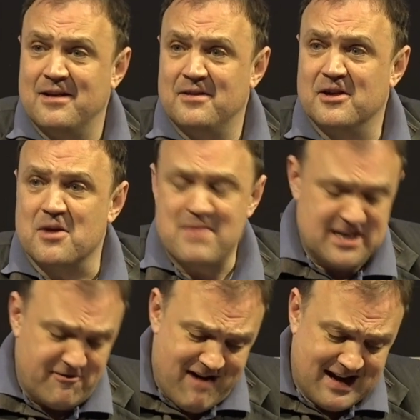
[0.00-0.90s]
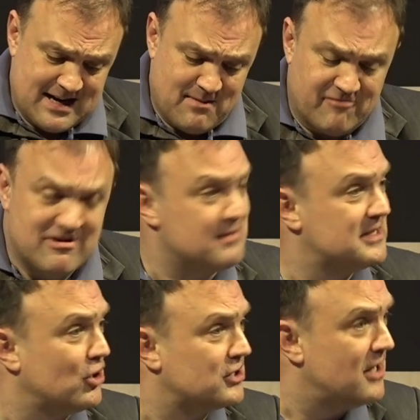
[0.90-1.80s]
The Committee for Academic Freedom is
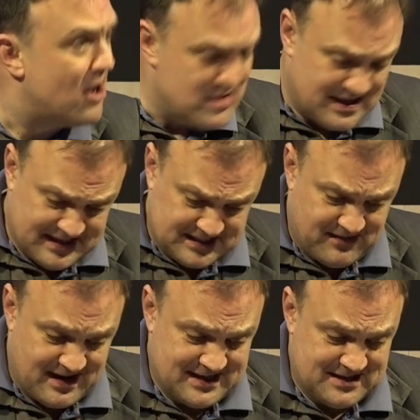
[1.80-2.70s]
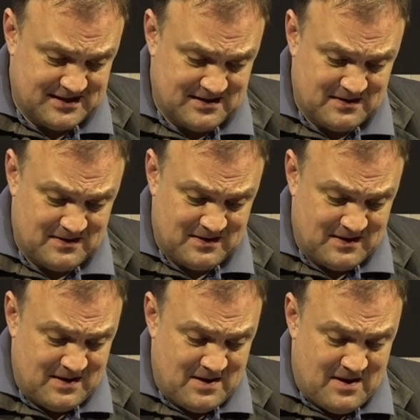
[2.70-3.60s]
not alone in this fight.
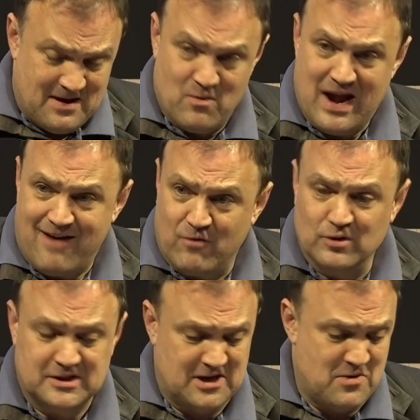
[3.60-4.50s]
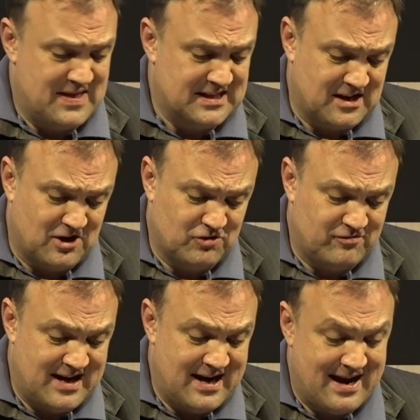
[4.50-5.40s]
We have also in this
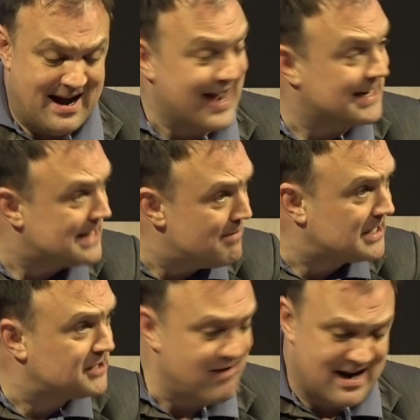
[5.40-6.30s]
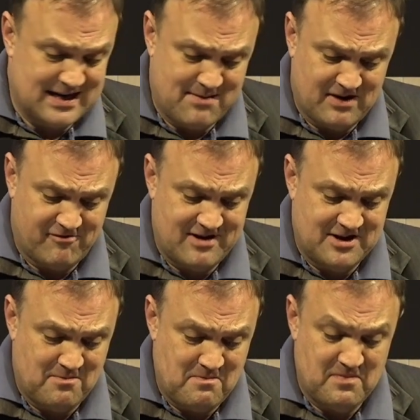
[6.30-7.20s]
country Academics for Academic
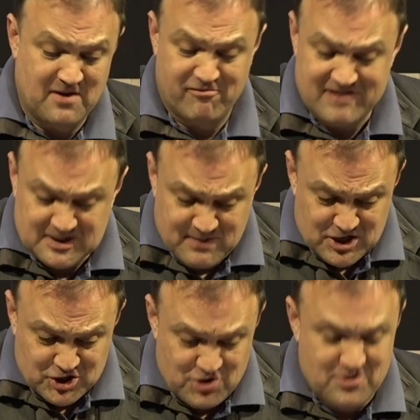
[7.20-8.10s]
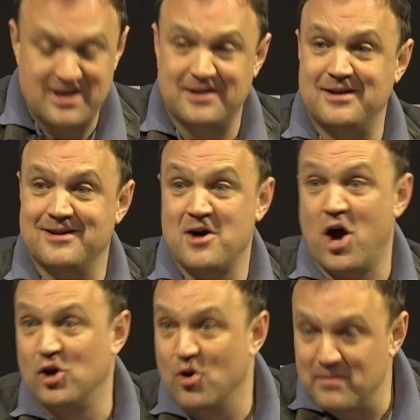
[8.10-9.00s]
Freedom, the Free Speech Union,
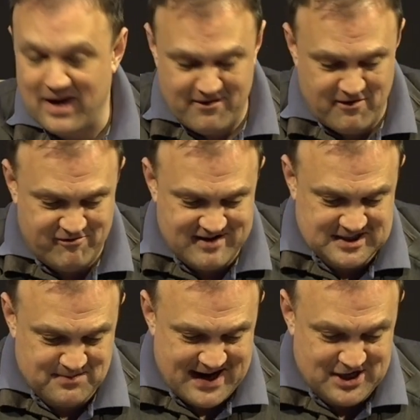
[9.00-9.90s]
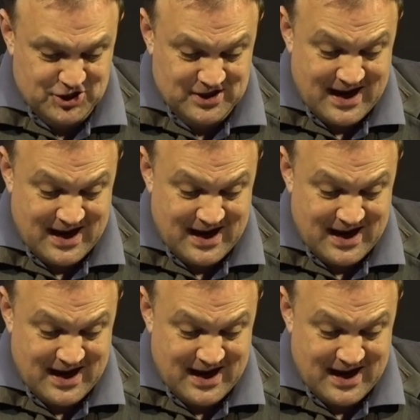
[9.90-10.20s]
Alumni for Free Speech,